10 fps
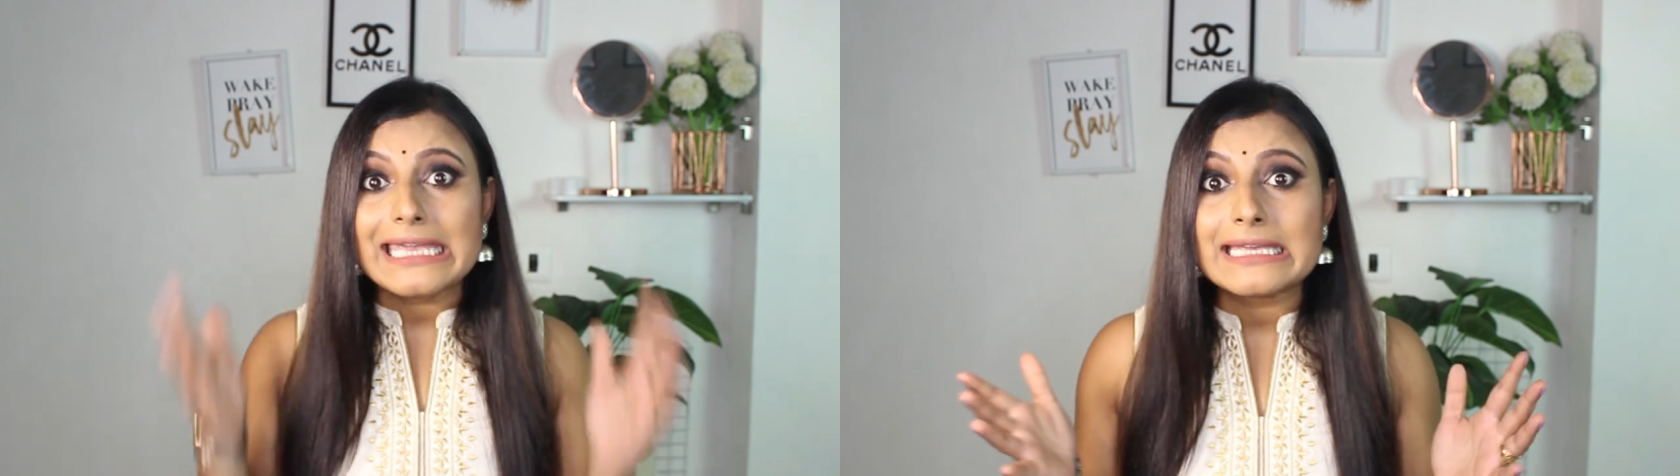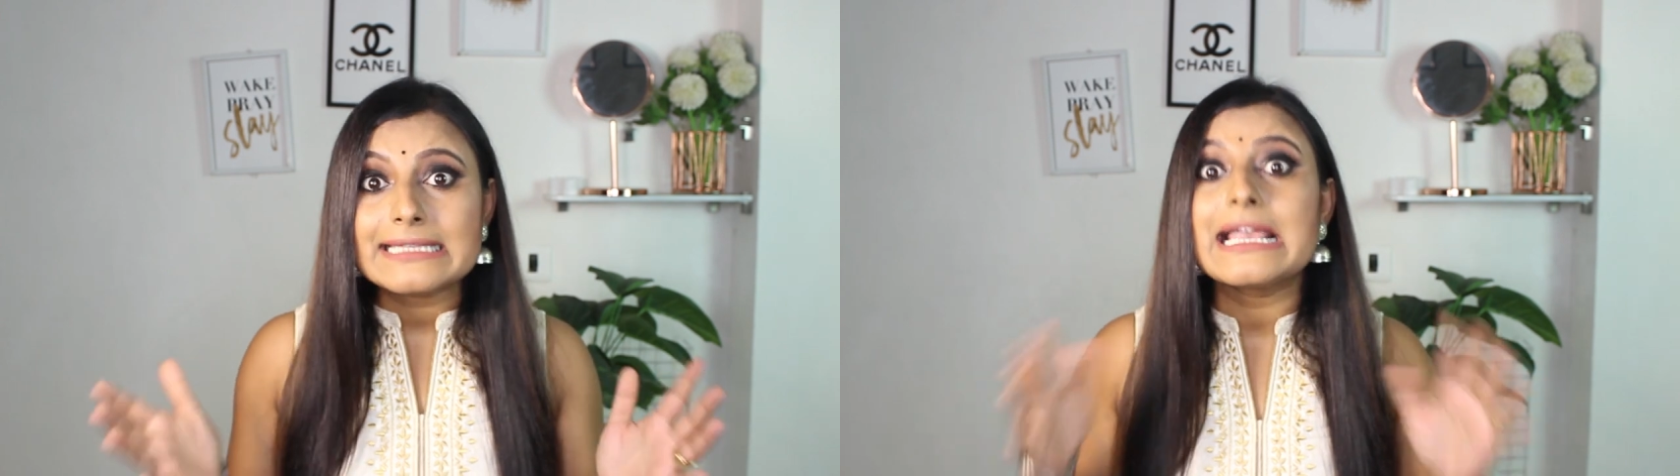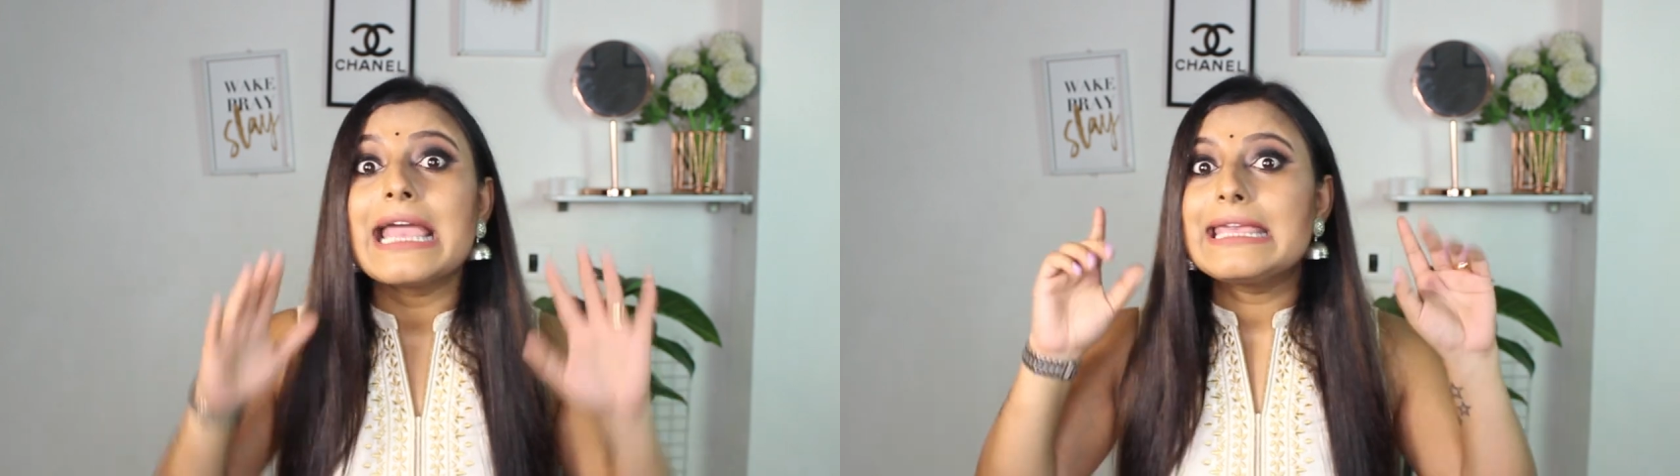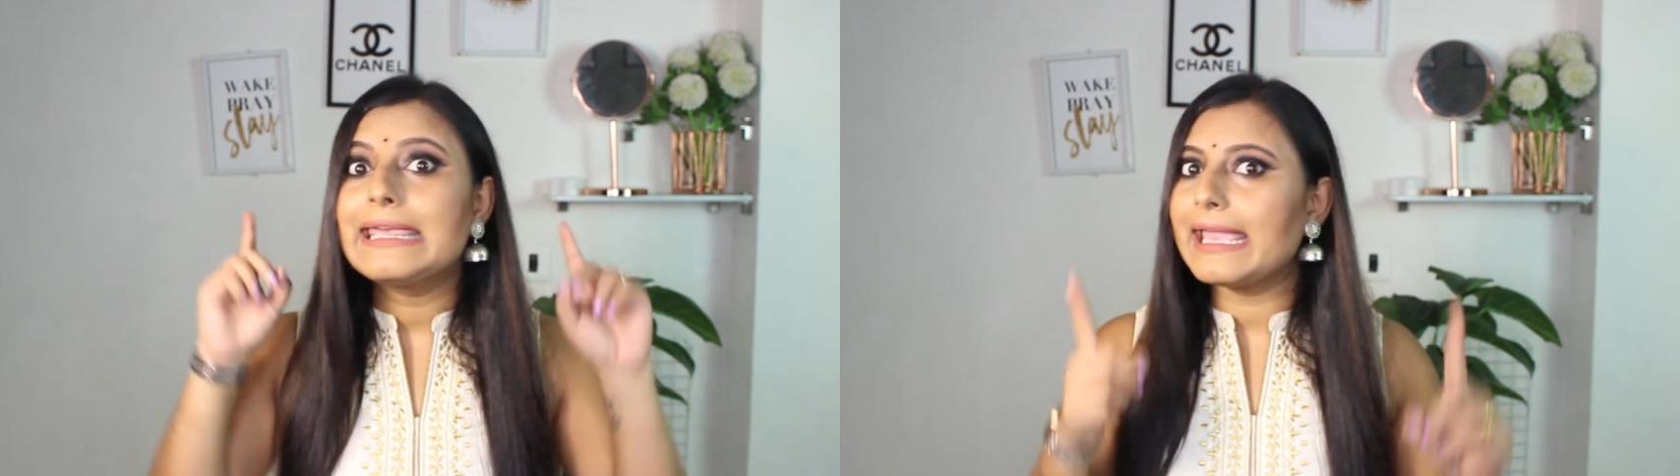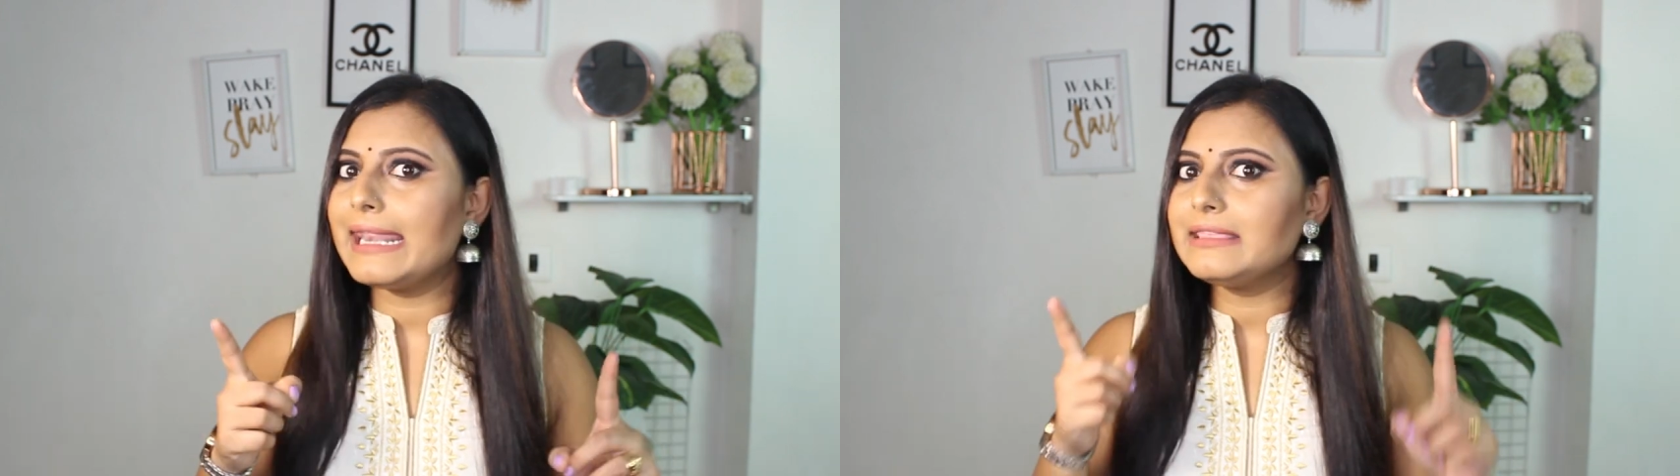is
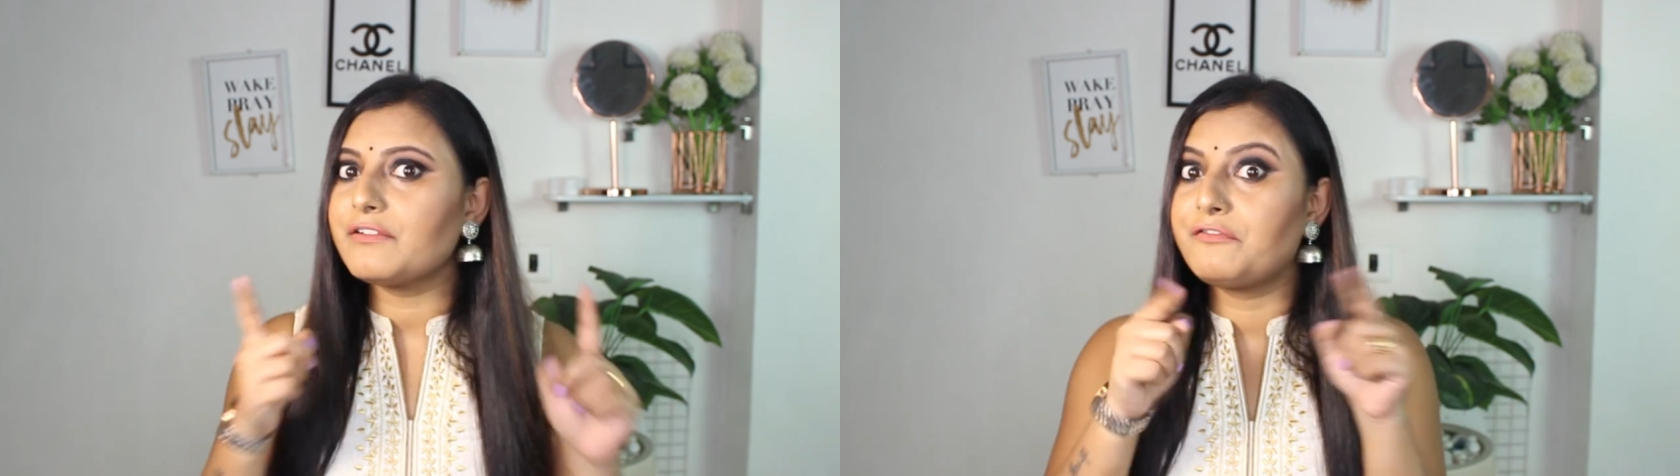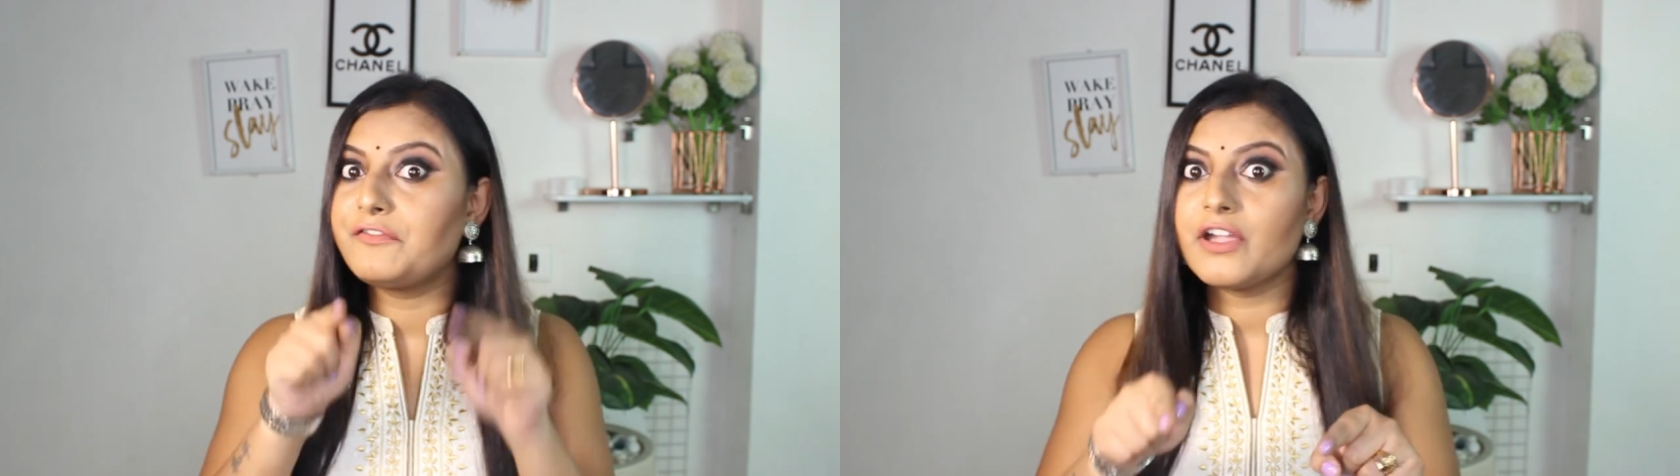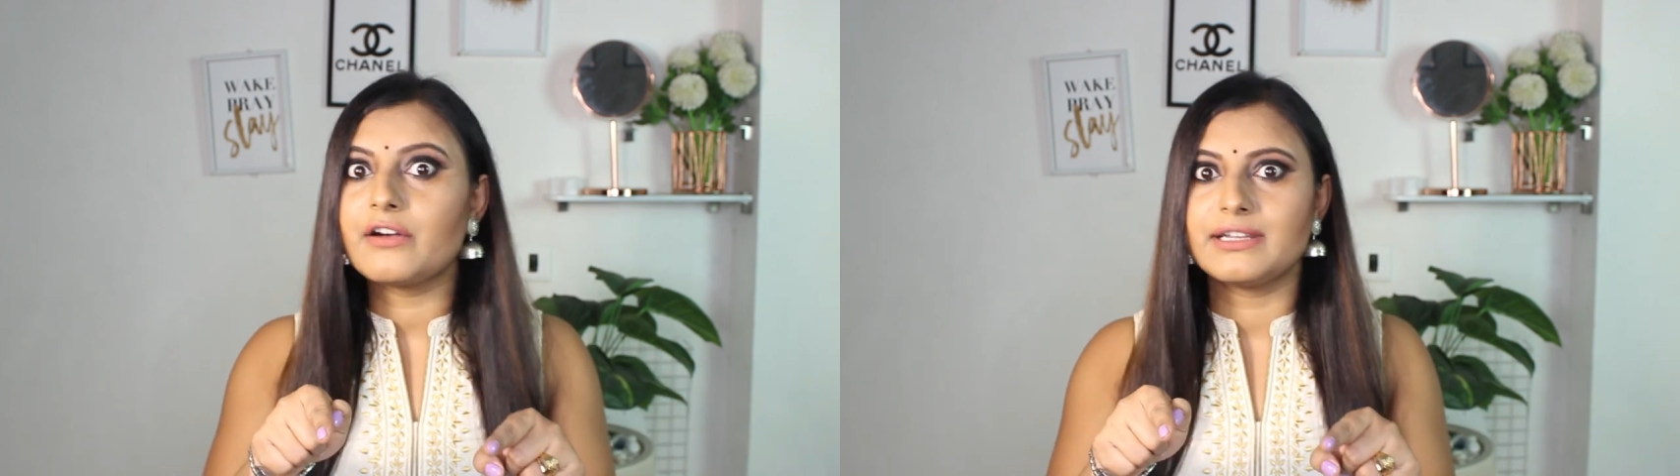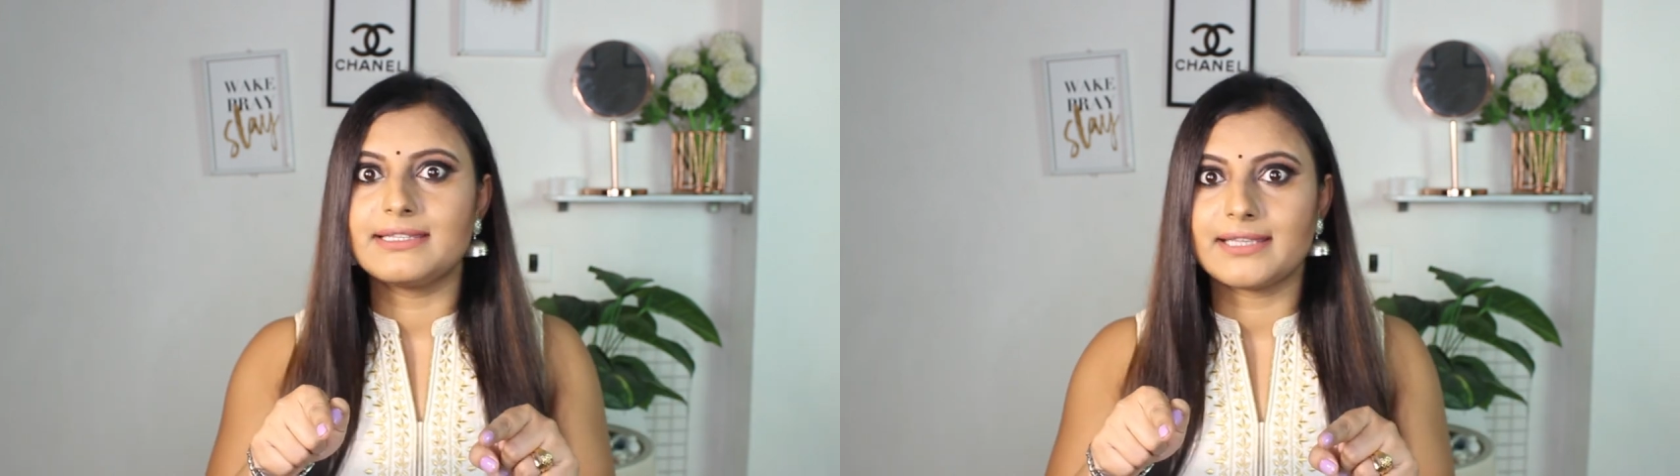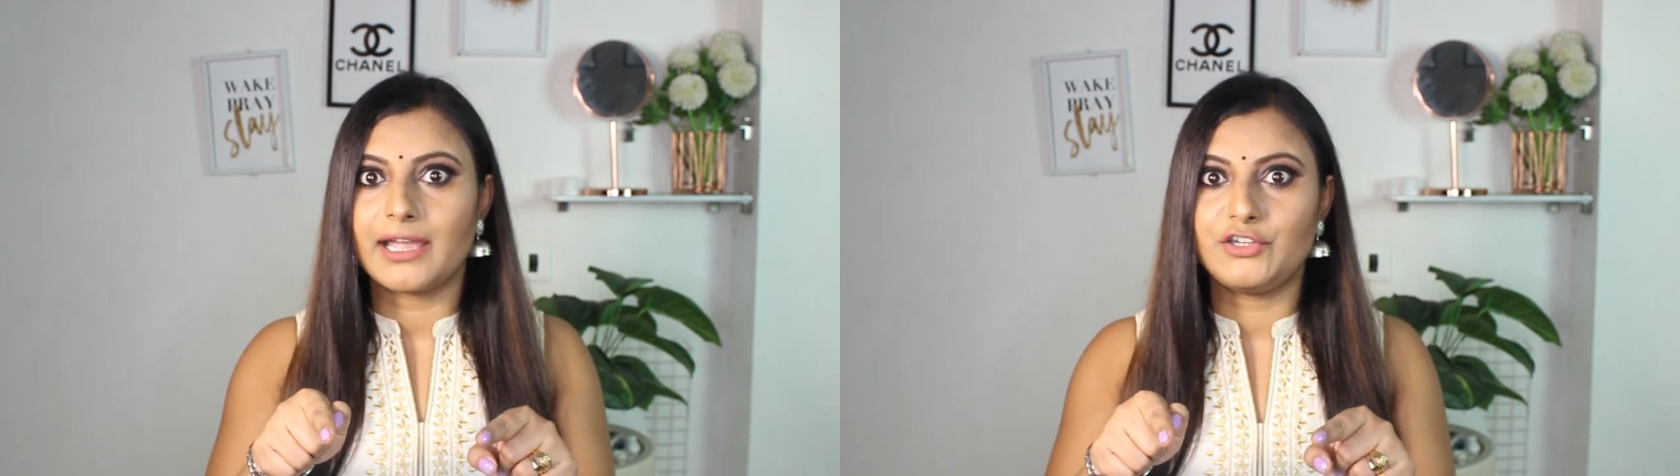killing the fear
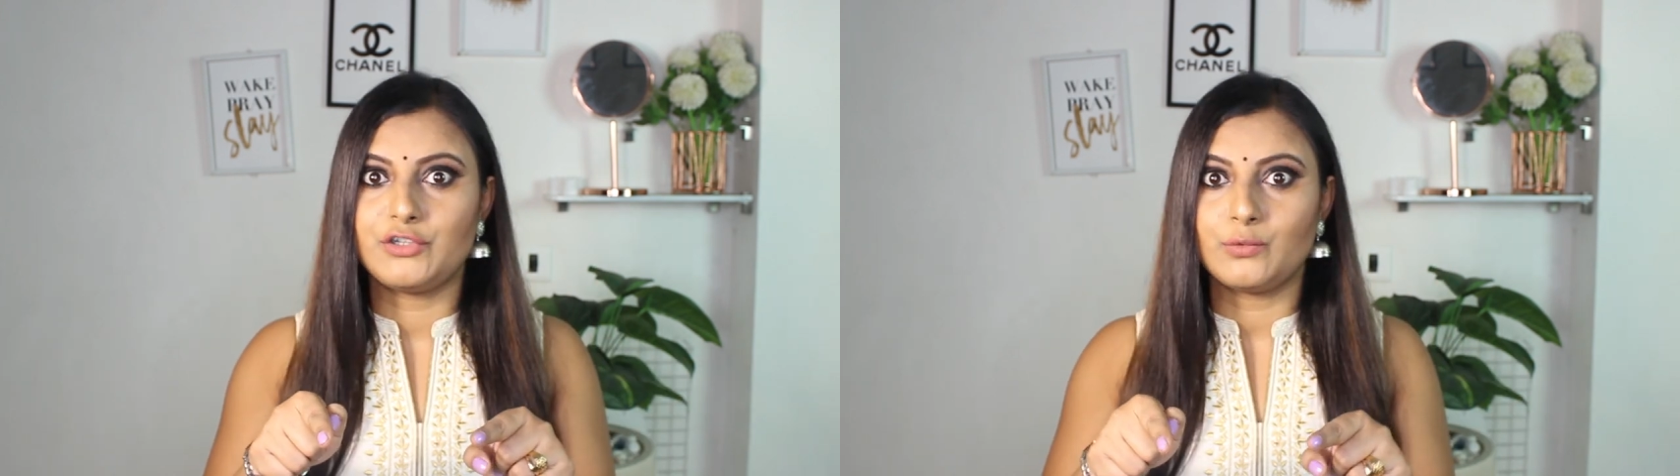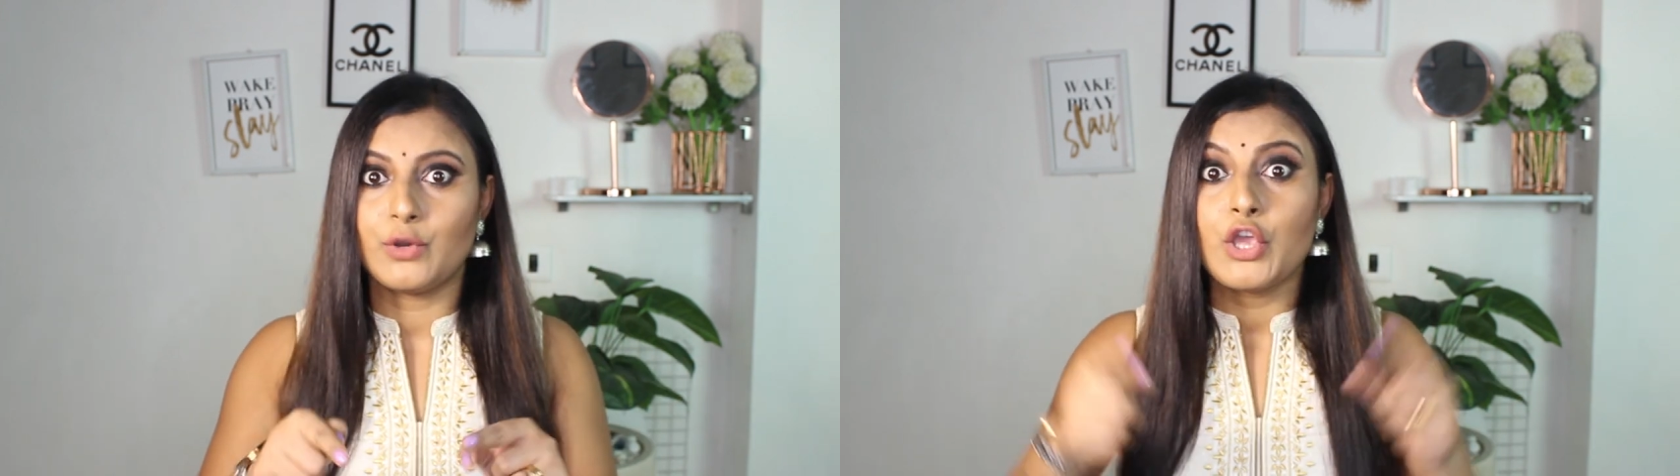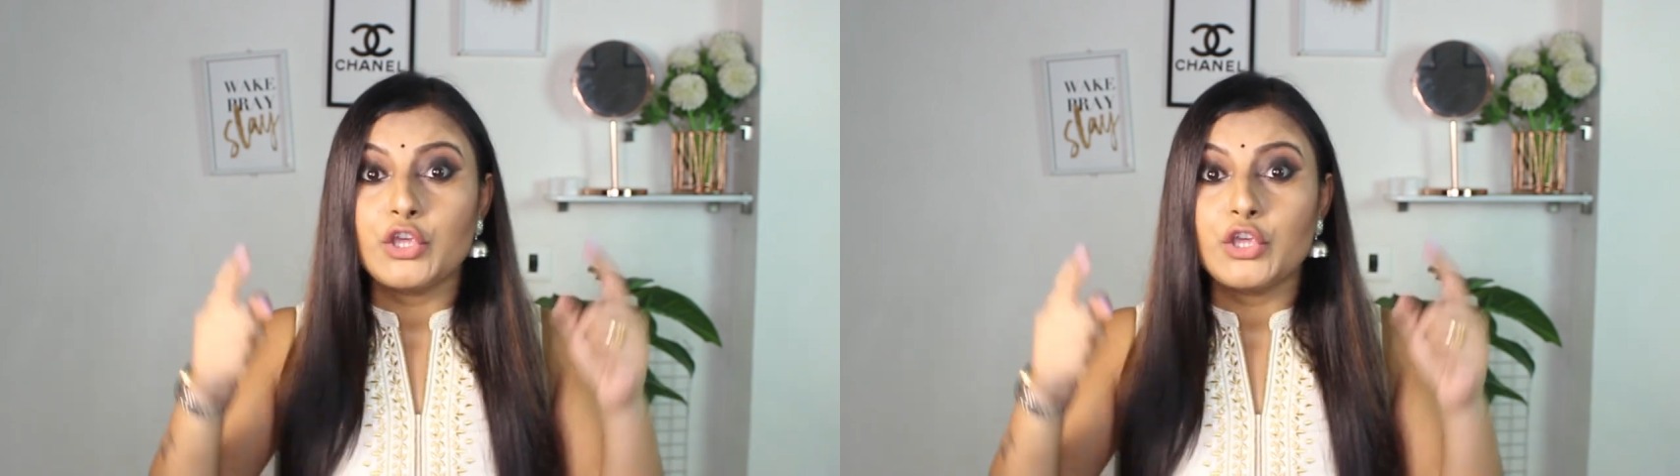inside you.